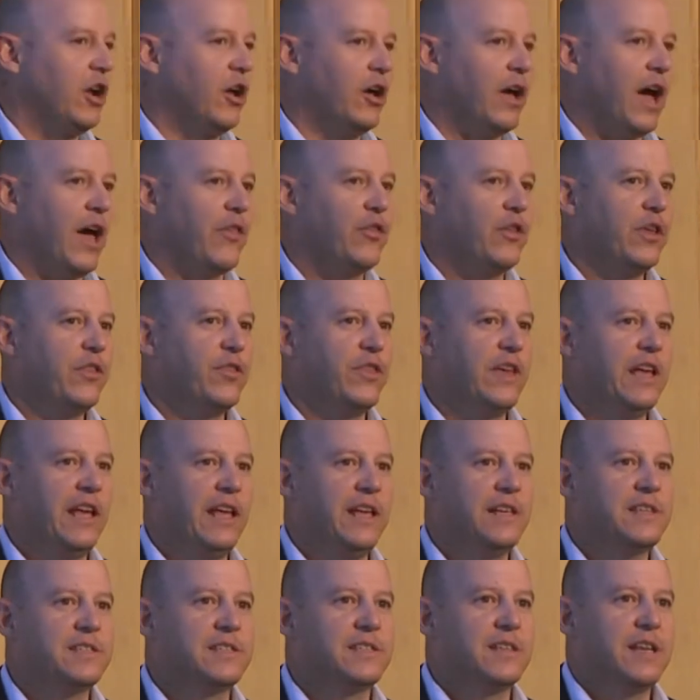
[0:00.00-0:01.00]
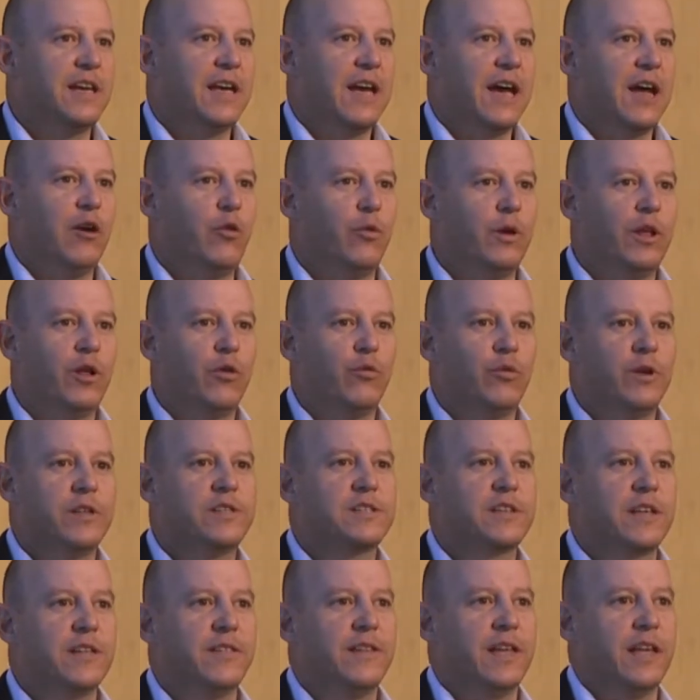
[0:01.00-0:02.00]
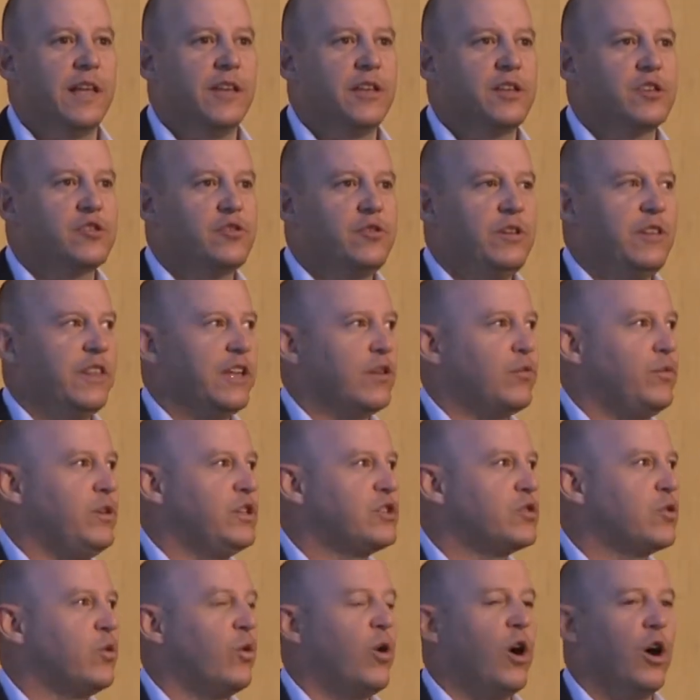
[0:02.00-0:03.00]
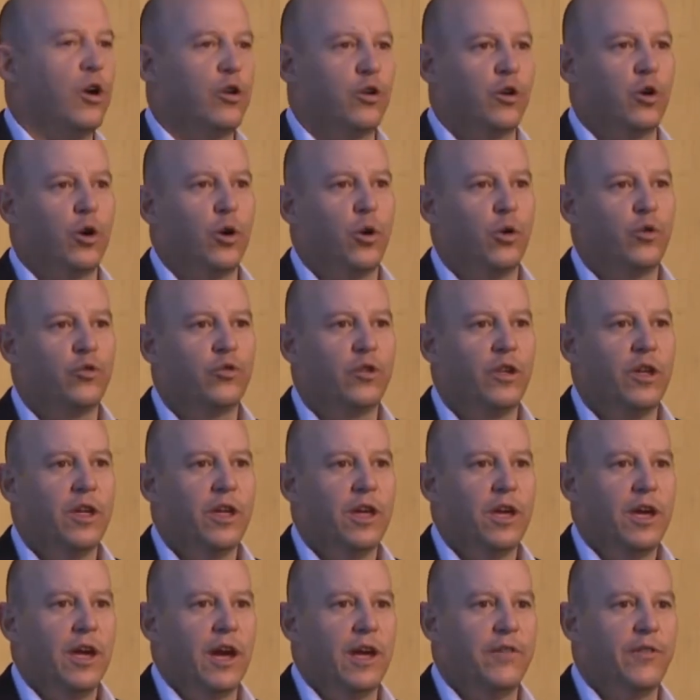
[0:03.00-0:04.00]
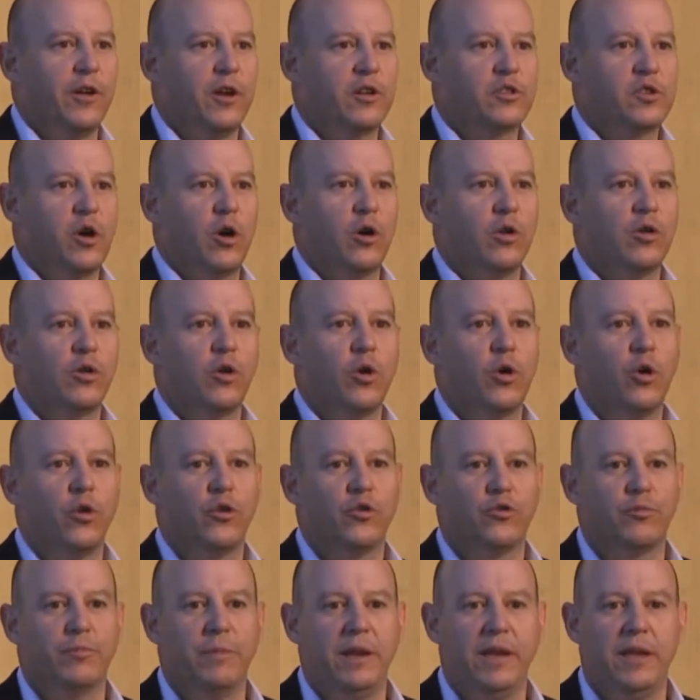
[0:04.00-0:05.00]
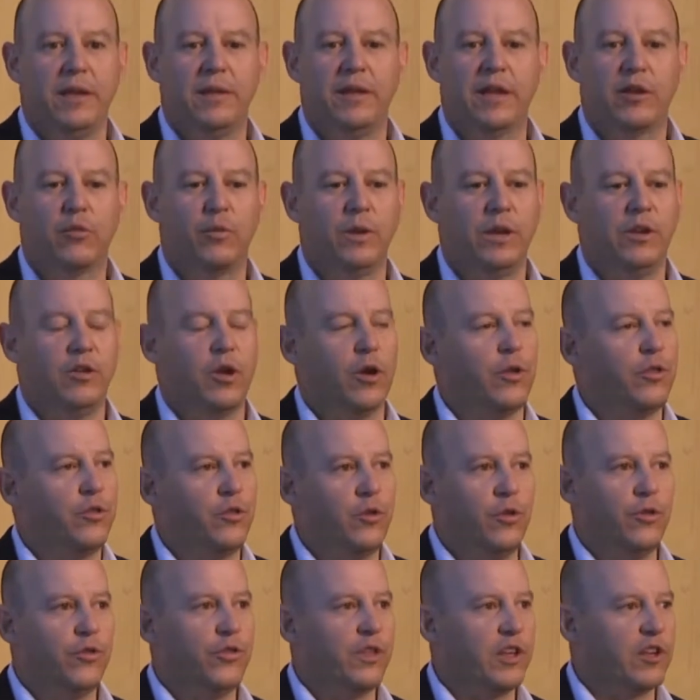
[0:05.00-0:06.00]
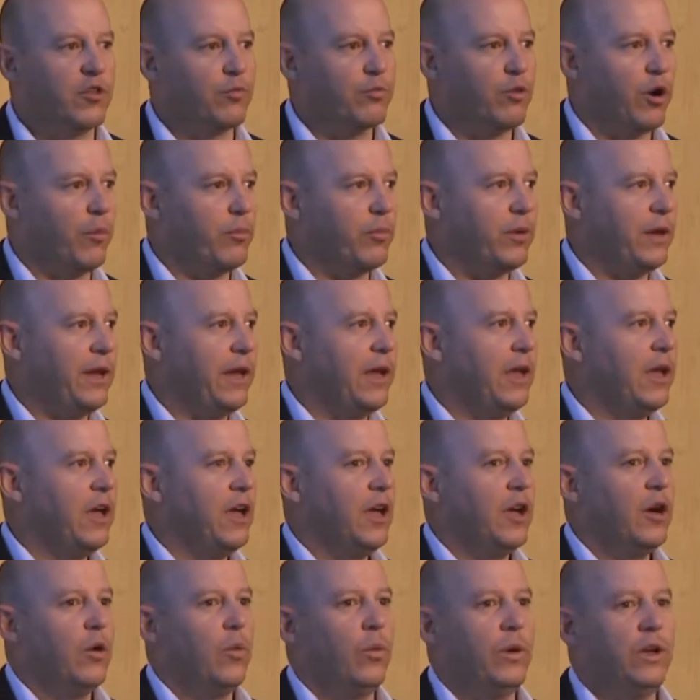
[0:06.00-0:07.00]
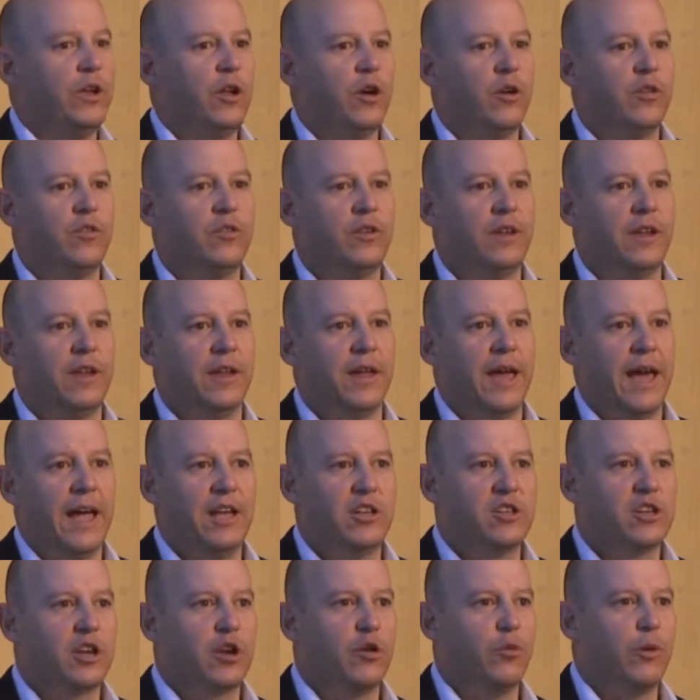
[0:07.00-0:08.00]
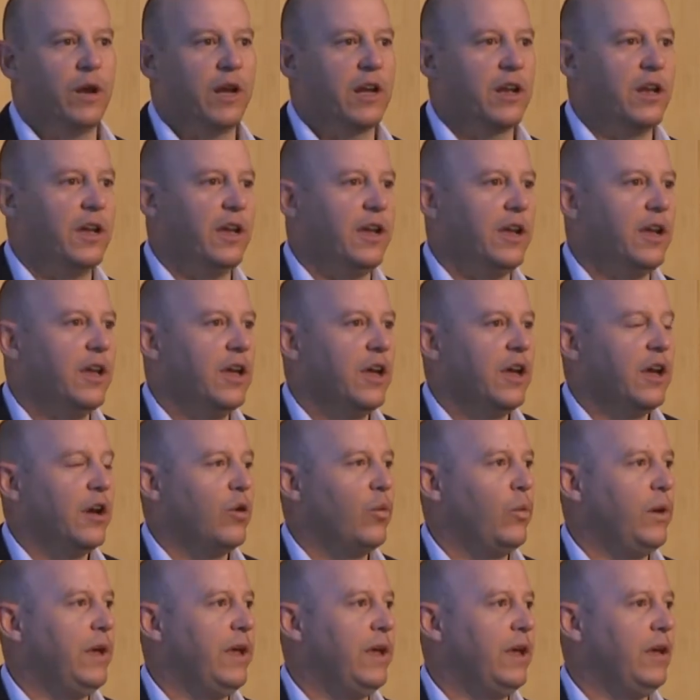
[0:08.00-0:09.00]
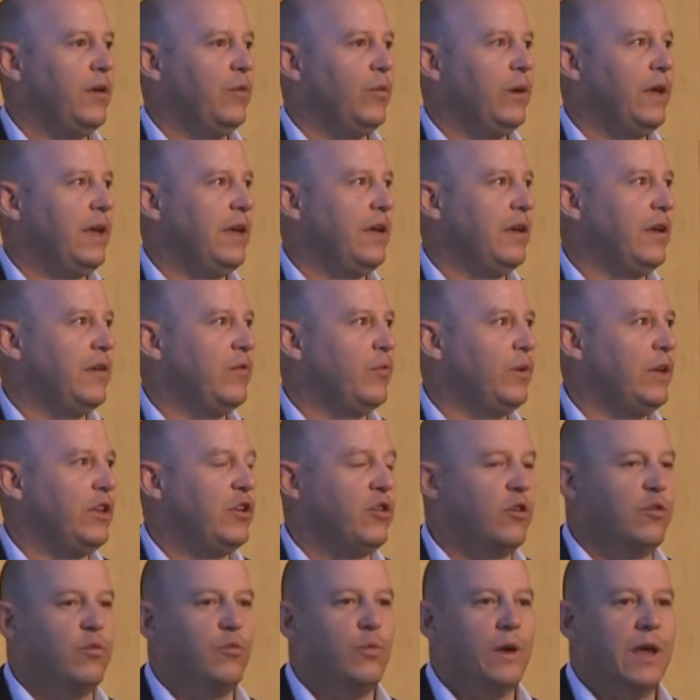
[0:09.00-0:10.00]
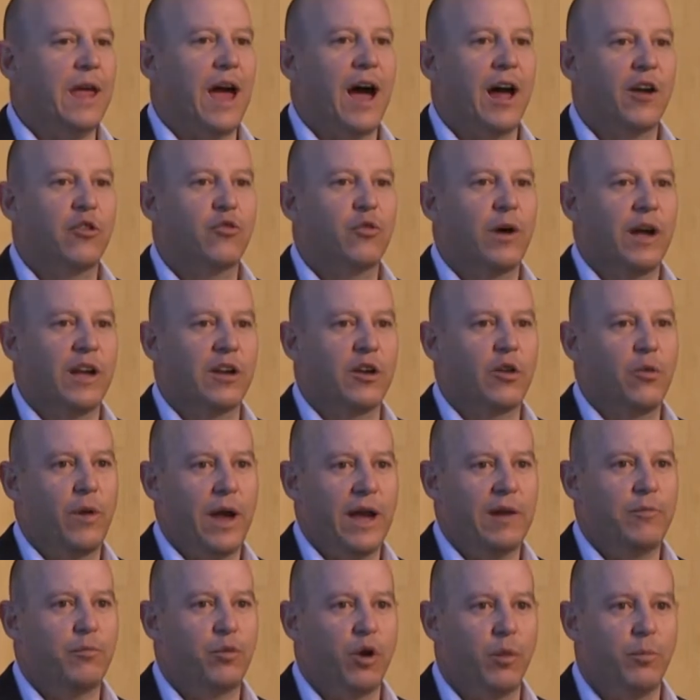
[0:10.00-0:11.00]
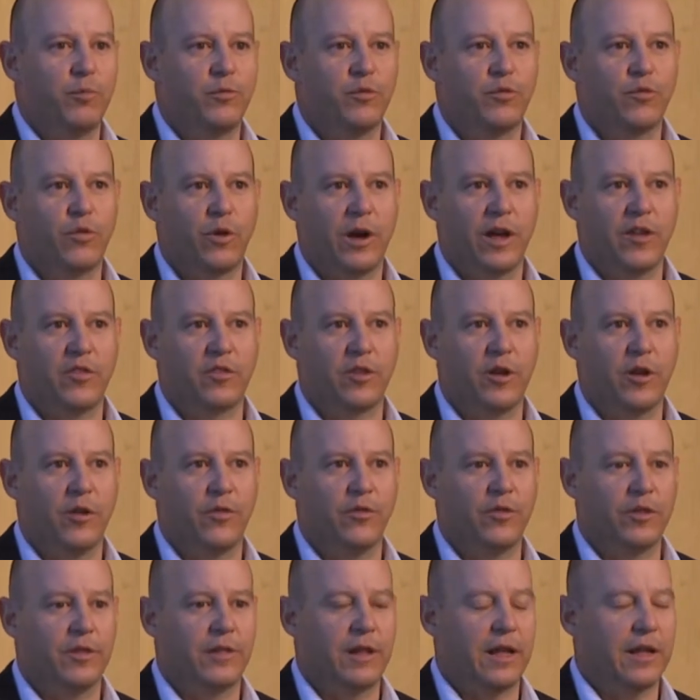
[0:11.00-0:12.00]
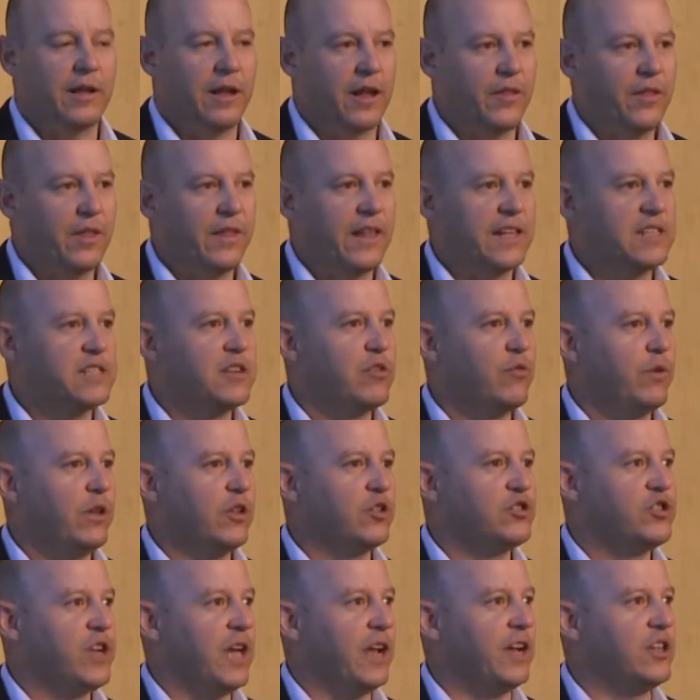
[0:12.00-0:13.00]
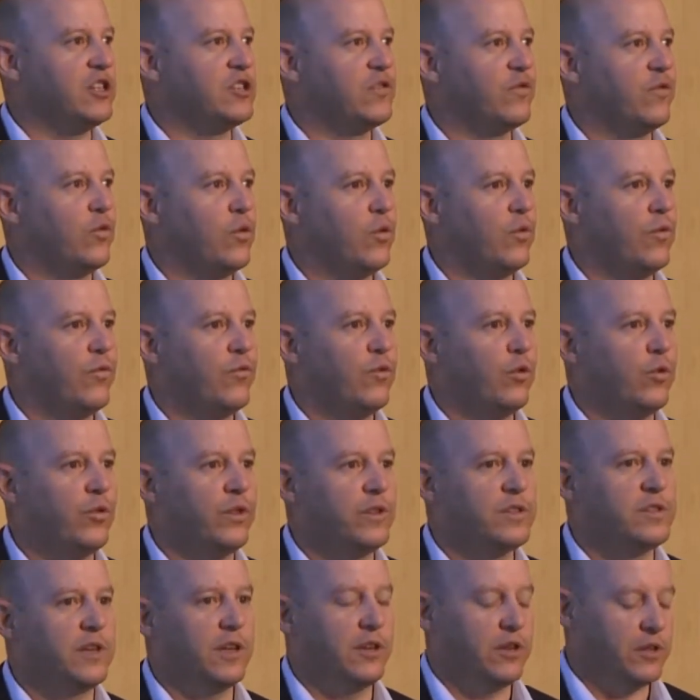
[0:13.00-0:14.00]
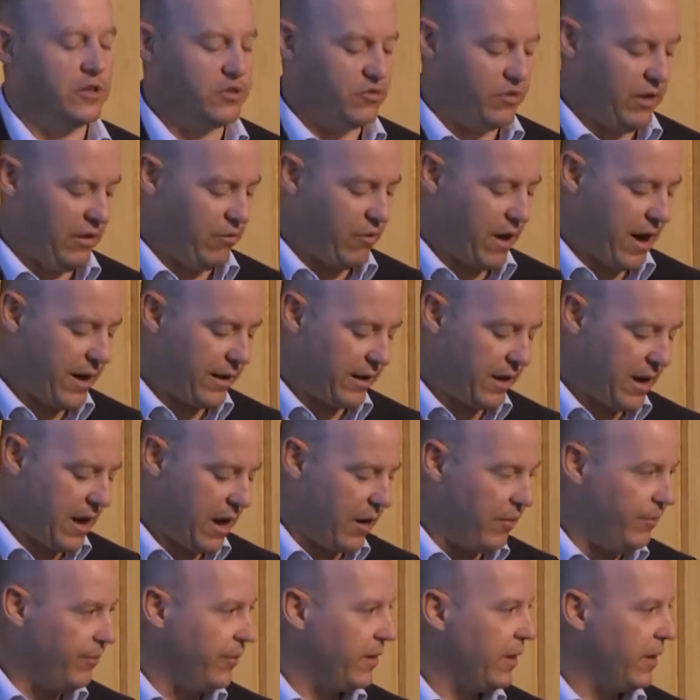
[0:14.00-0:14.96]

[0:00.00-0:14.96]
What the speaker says: I think there is a real risk in the industry that we score own goals. And those own goals mean that we don't do things properly, we don't engage correctly, we outright create problems for ourselves. And I think that's a real challenge for this industry right now.